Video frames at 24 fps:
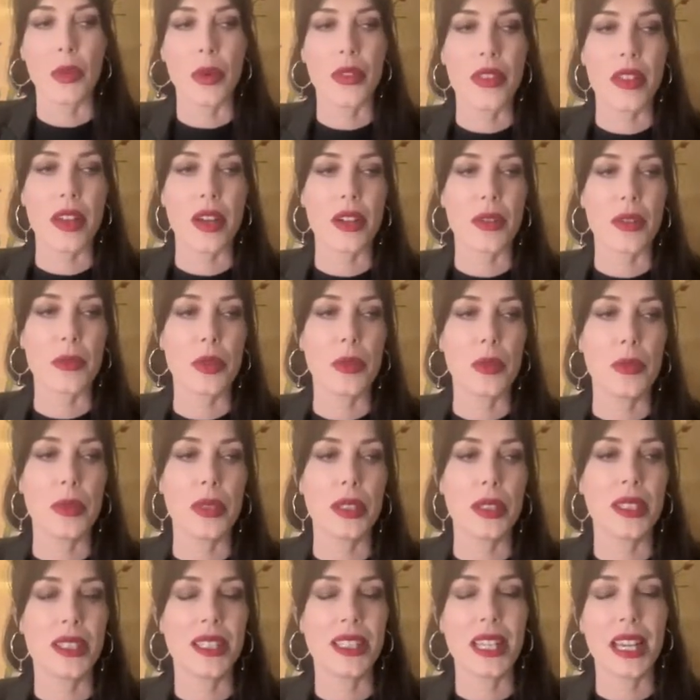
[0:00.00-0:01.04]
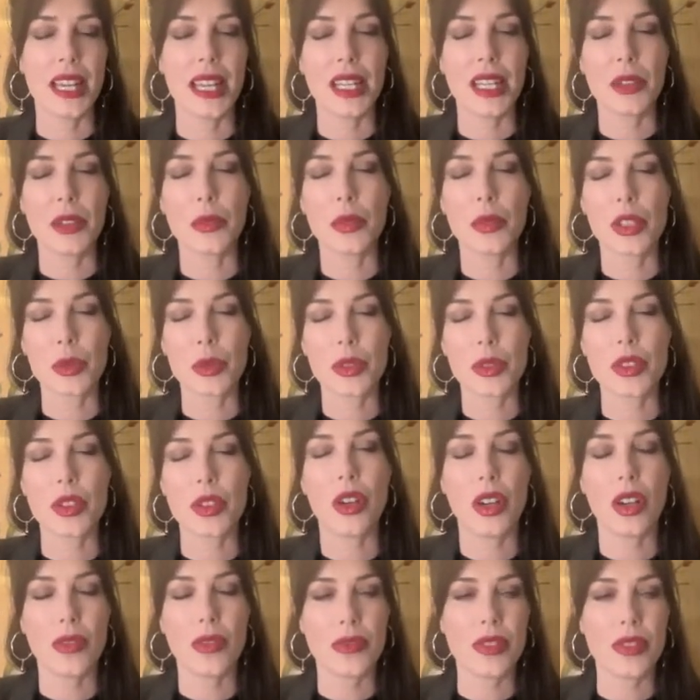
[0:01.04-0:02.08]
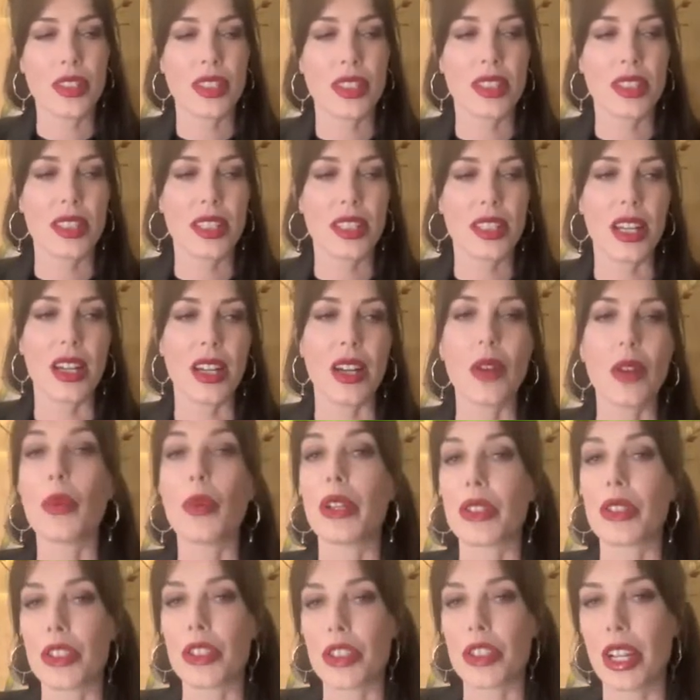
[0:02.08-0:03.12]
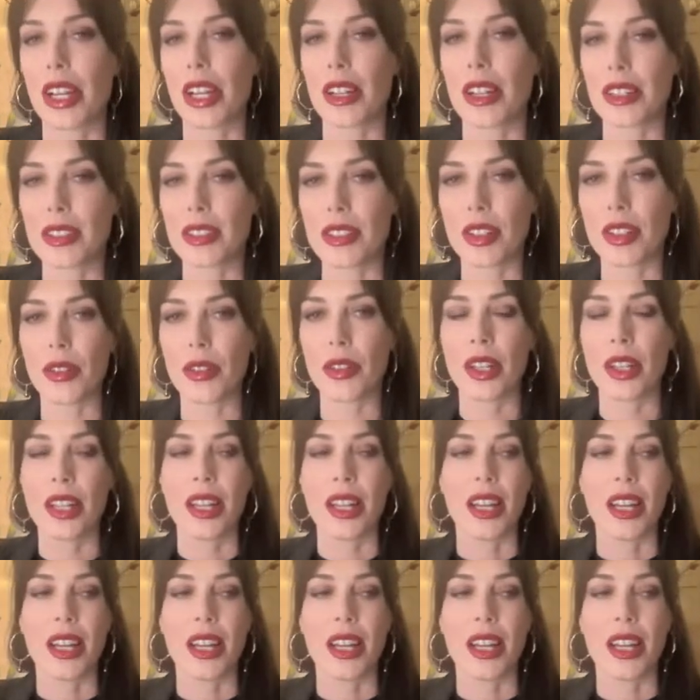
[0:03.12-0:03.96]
without a mobility aid, which was often a wheelchair. So